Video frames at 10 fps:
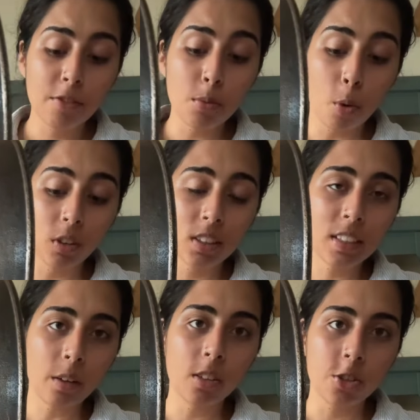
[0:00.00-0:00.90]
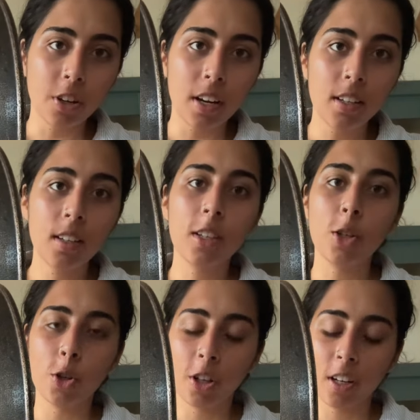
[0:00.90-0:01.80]
you pour this down the drain,
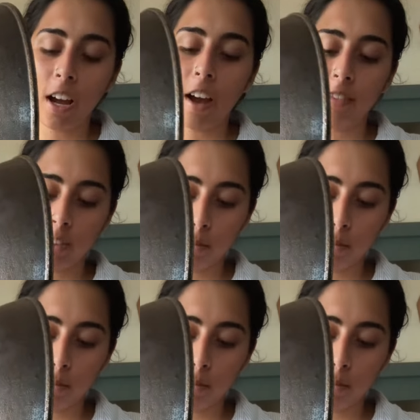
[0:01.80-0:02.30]
you're gonna have some